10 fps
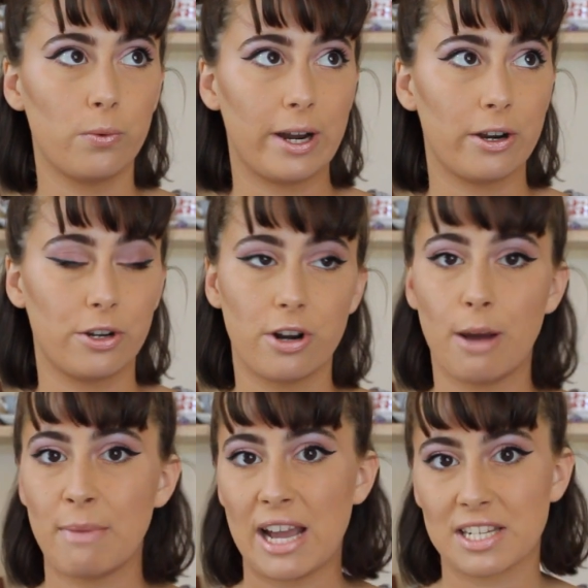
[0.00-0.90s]
where you're
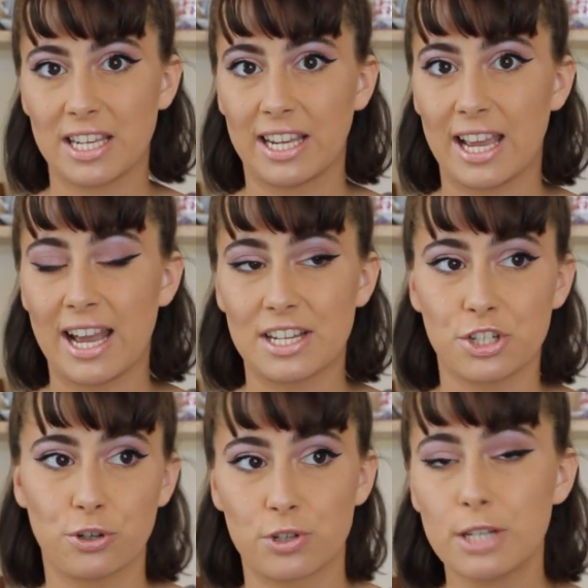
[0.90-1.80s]
not masking
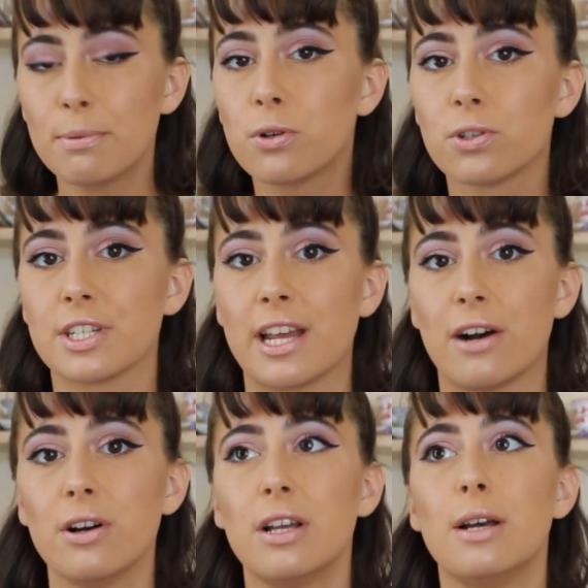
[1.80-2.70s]
as neurotypicals
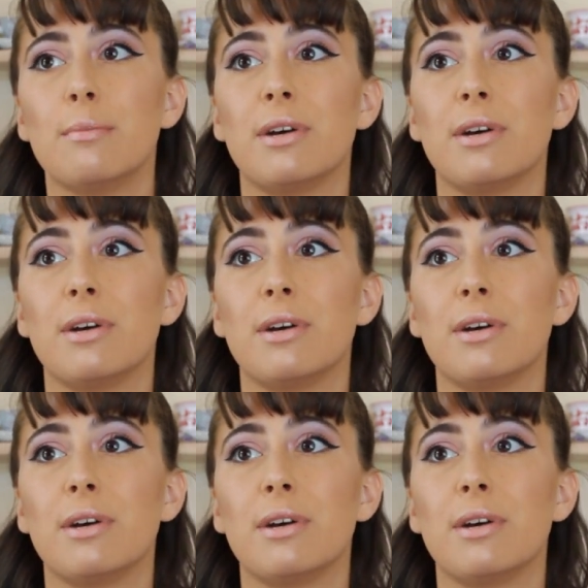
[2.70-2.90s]
now,